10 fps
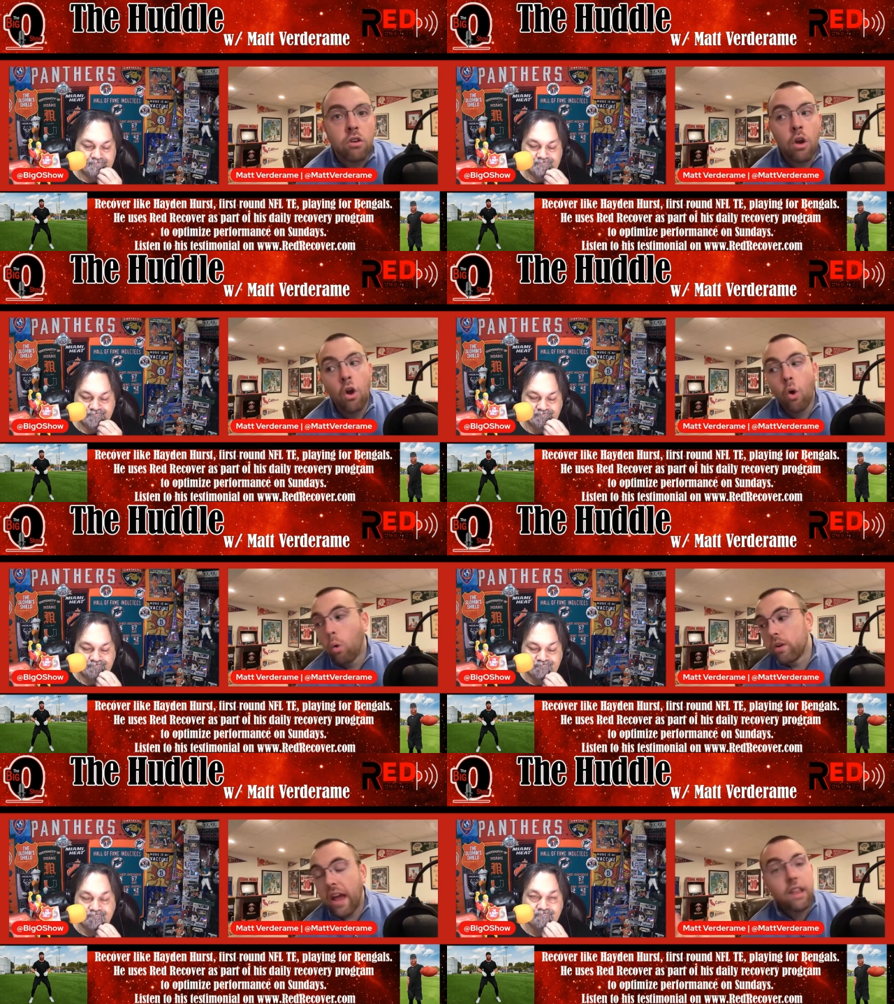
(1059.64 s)
Speaker 1: who,
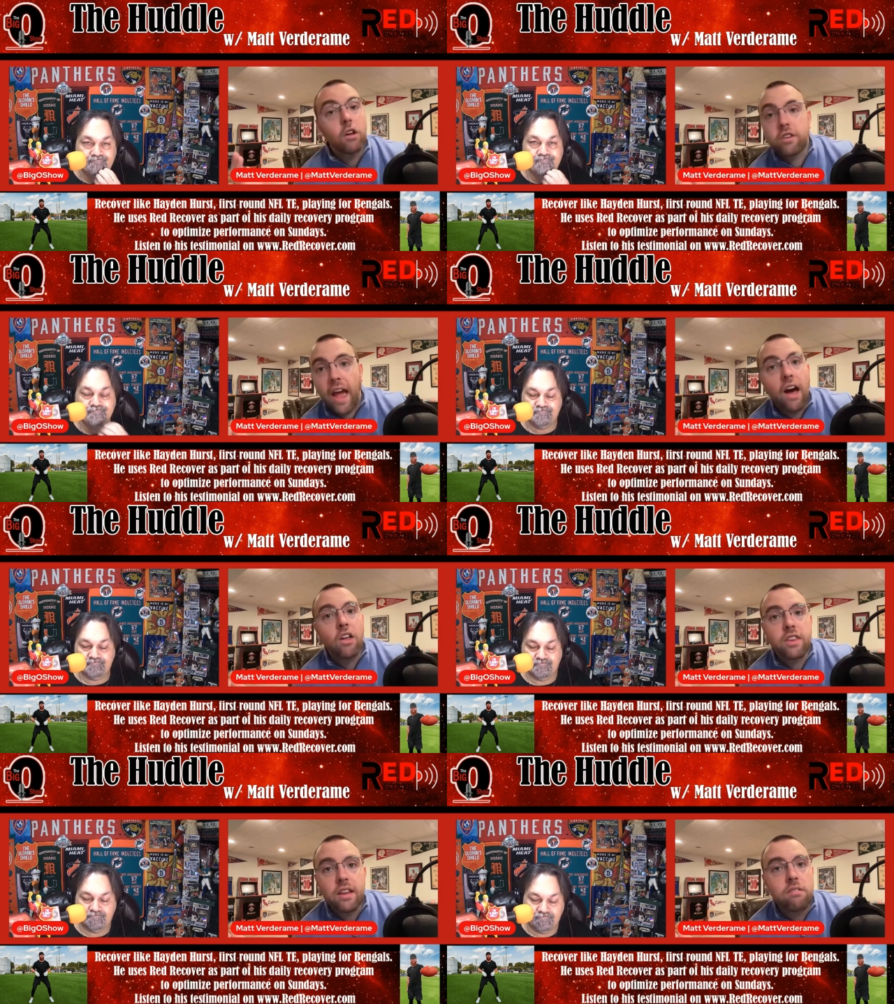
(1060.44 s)
yeah, they're
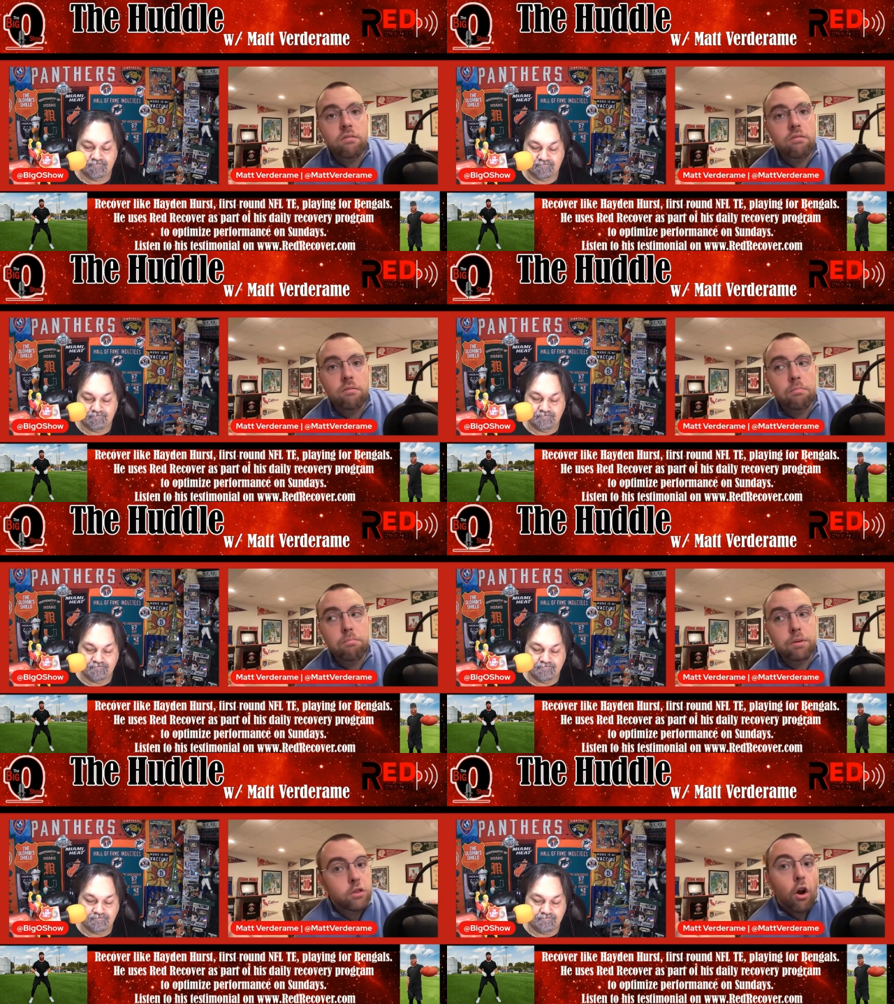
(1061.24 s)
talented,
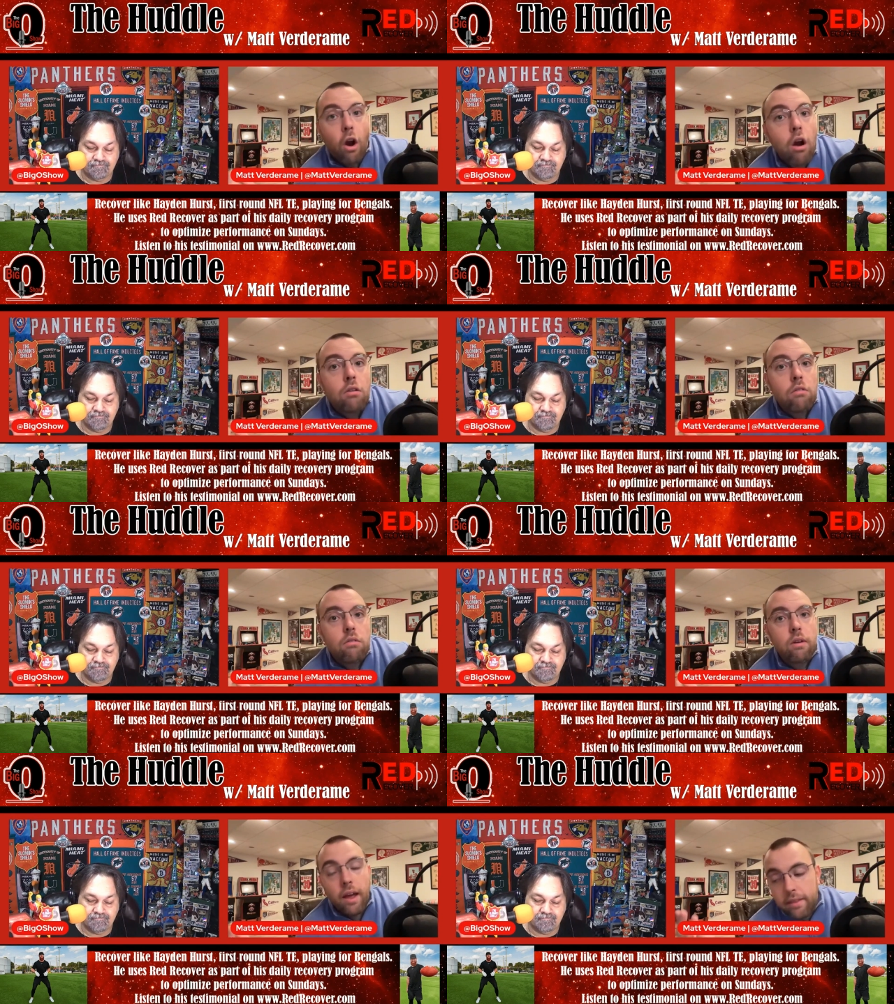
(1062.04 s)
but they're hurt.
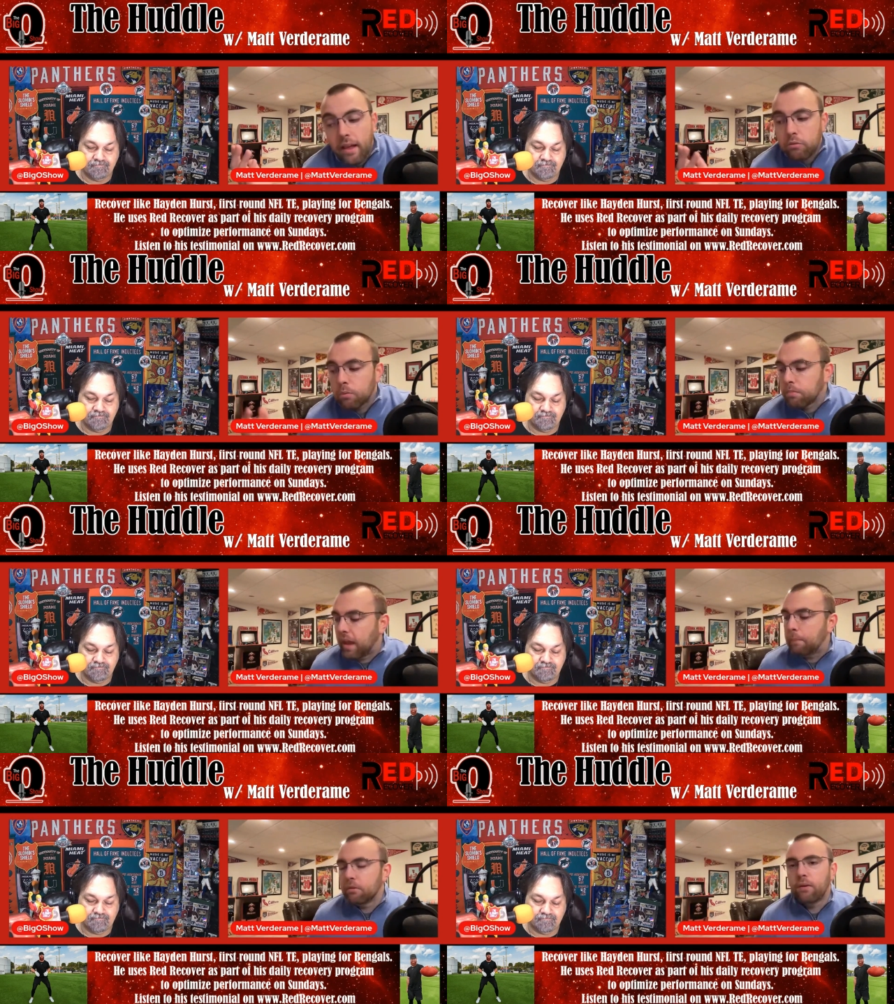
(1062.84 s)
And that's what
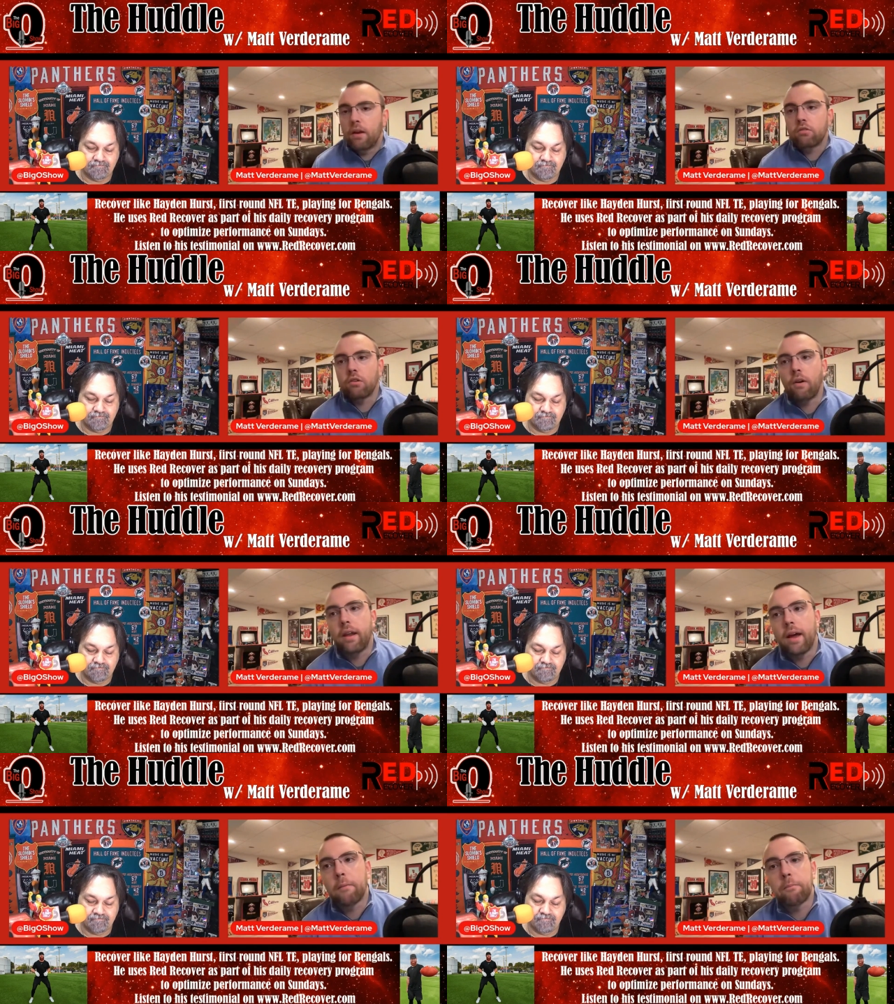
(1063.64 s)
Tampa's facing right
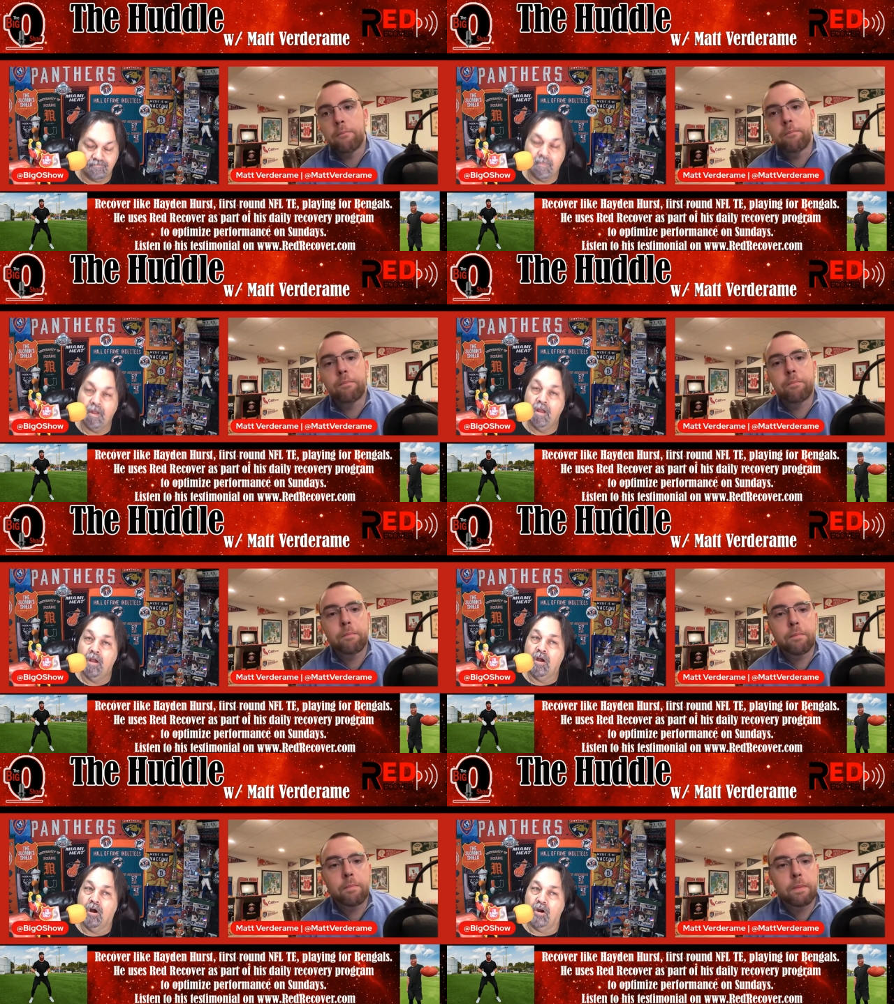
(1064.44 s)
now.
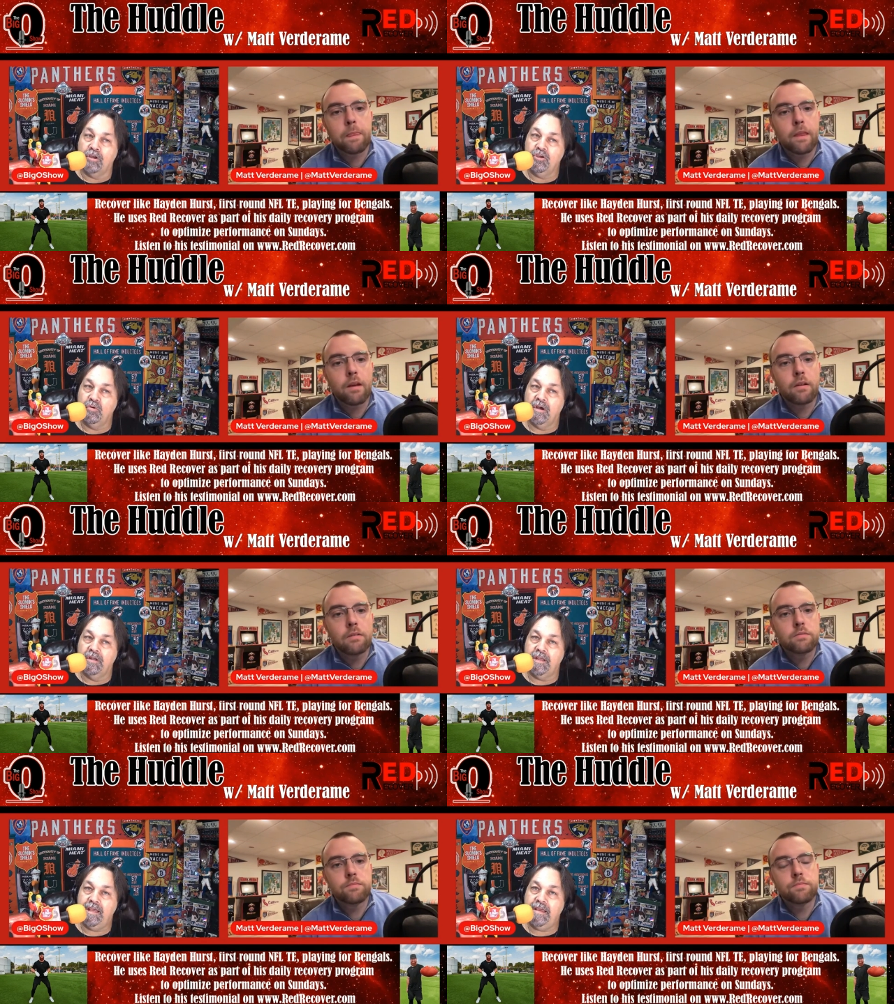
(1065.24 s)
Speaker 2: Are you
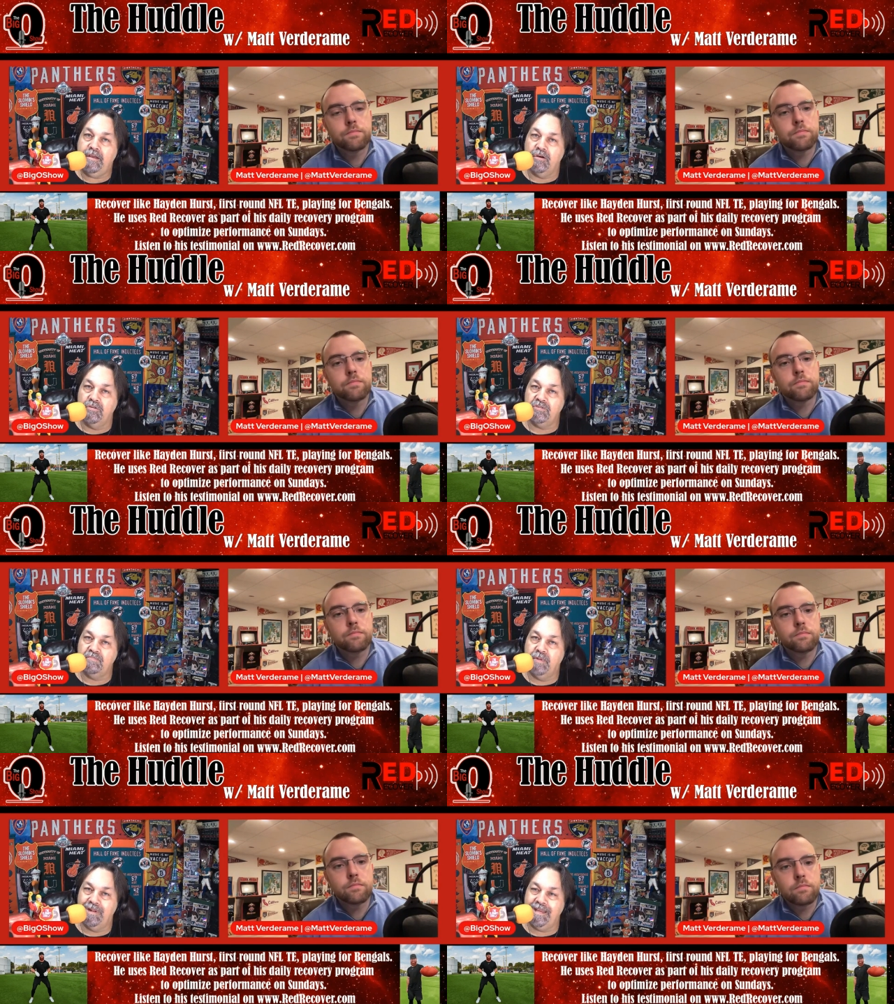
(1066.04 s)
an Eagles
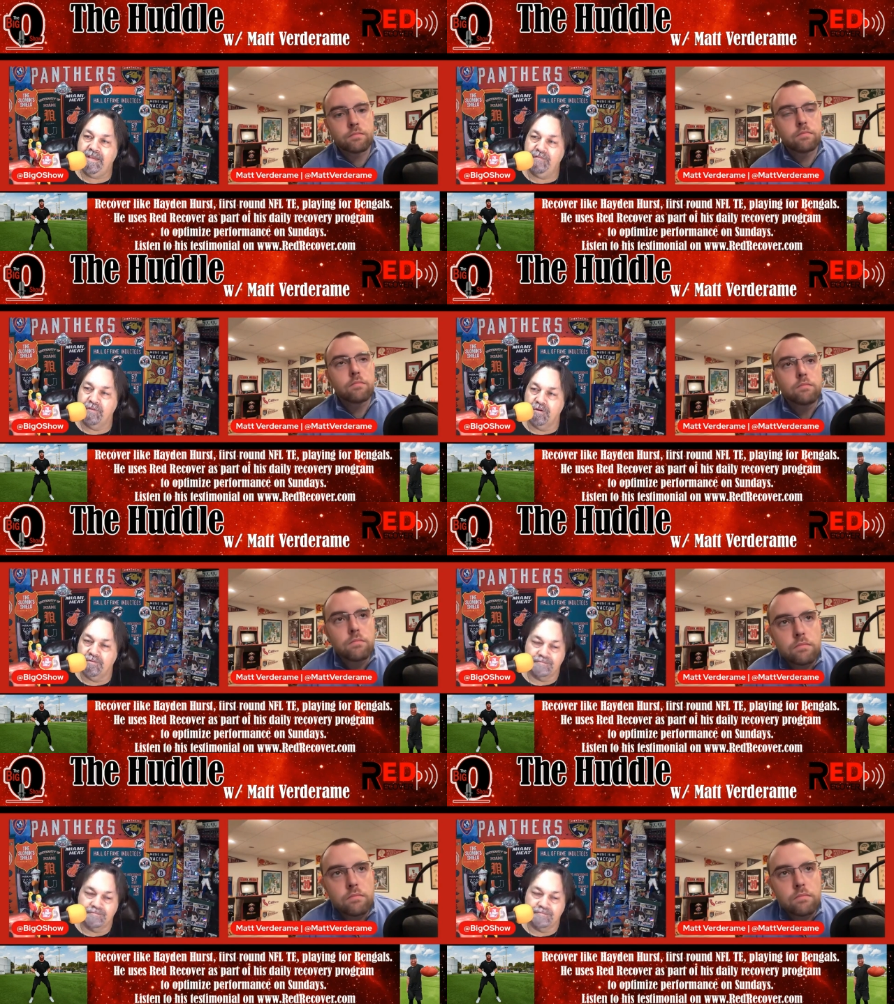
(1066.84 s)
believer?